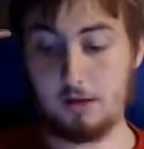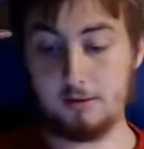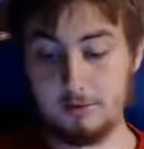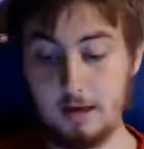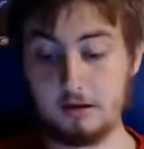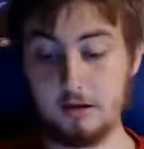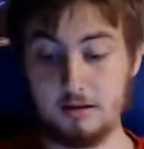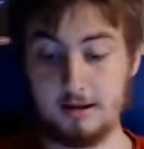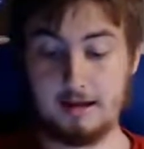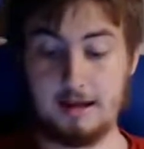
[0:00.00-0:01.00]

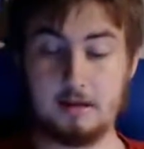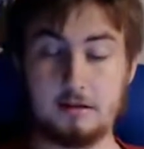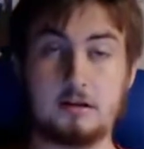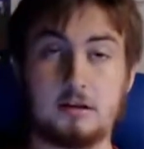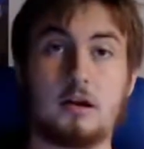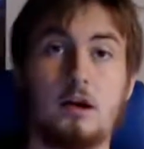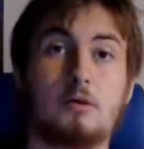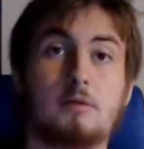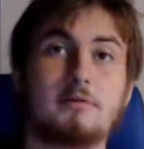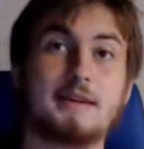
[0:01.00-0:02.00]
Texas, then Kansas.
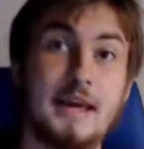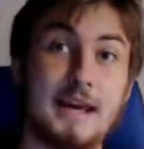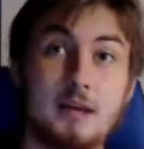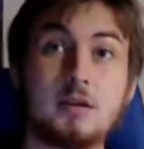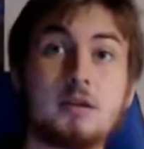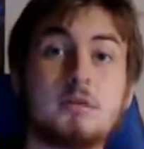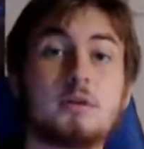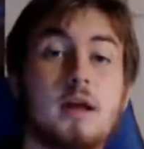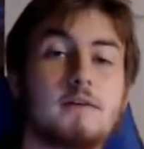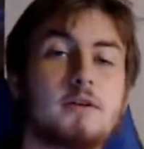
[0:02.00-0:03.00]
So, Kansas
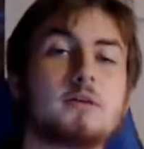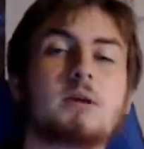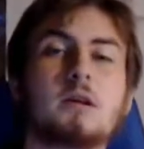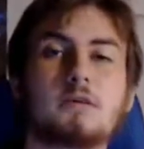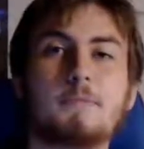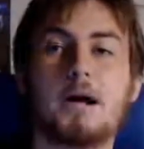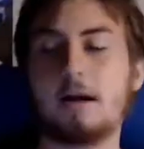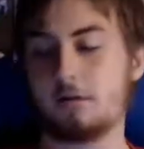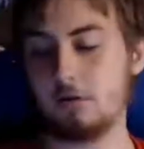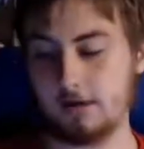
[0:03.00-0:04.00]
would definitely be a spot
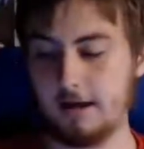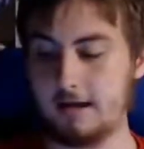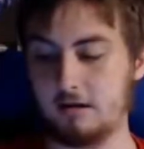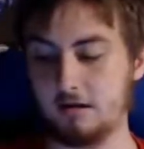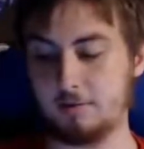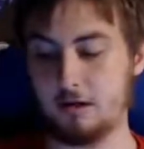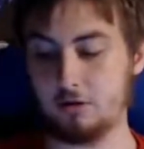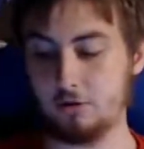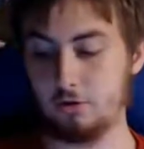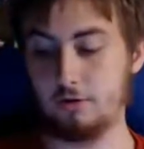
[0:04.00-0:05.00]
I would look at as a
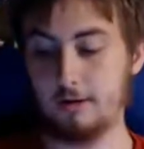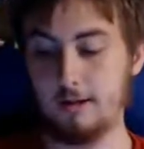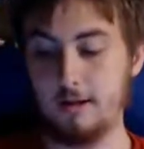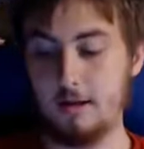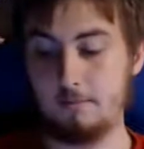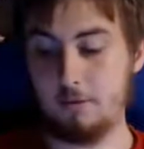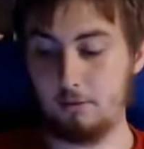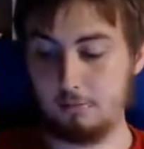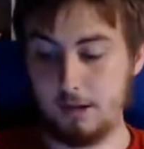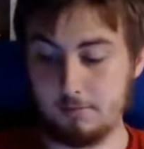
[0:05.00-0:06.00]
potential
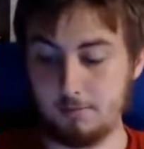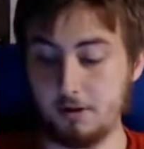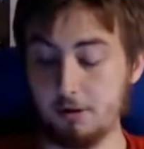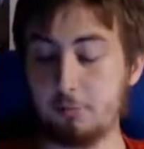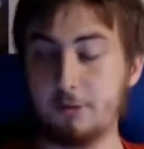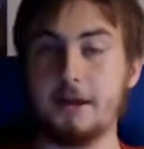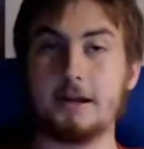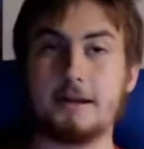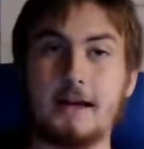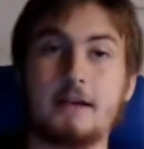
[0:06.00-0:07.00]
momentum builder. But
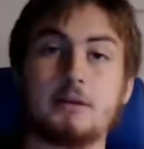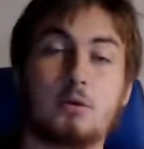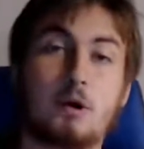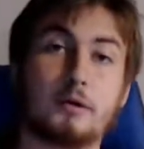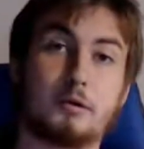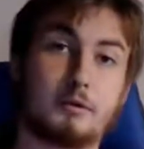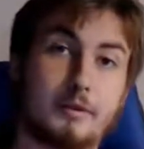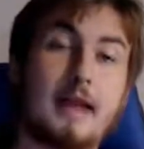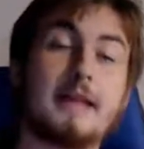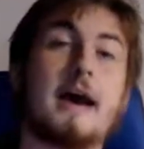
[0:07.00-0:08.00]
then again, you also
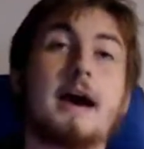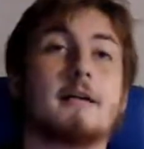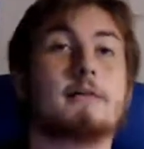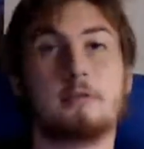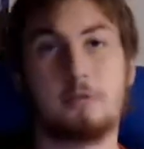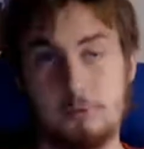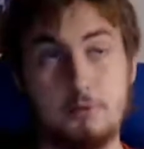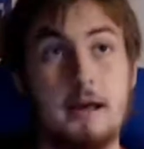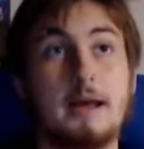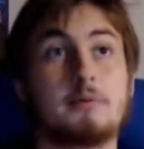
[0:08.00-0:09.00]
then have
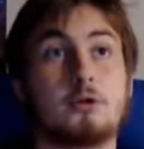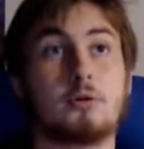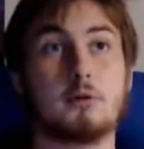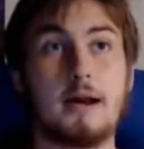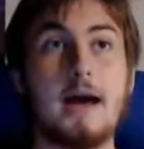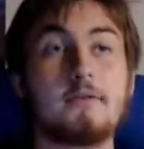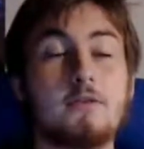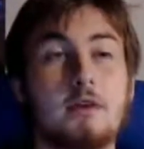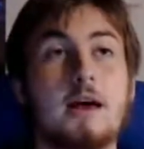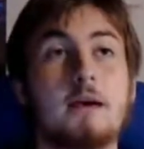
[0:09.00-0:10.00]
New Hampshire right
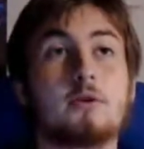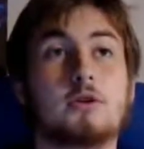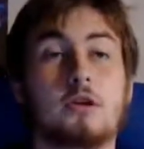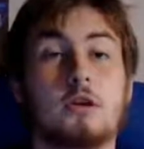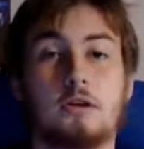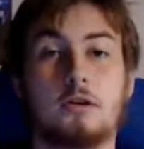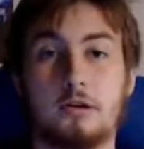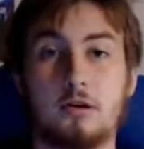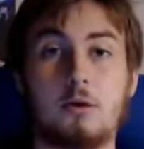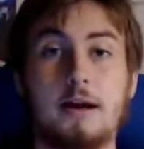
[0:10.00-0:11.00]
after that, which is
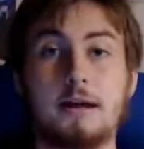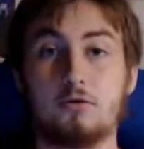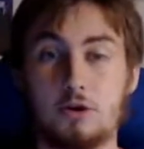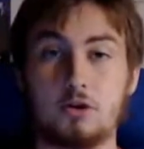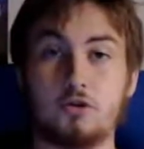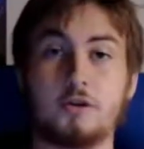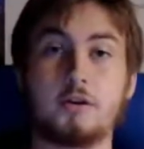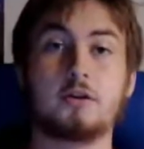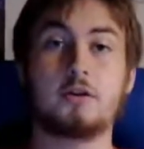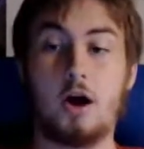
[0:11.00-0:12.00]
also a
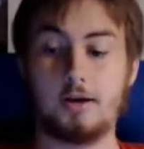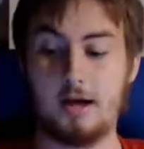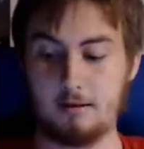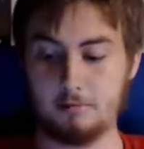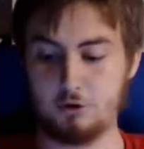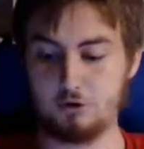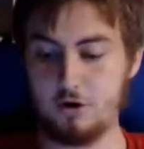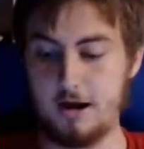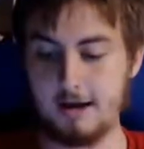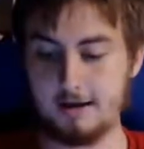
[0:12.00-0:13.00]
traditionally not Kyle Busch
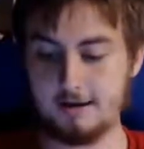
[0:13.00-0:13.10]
track,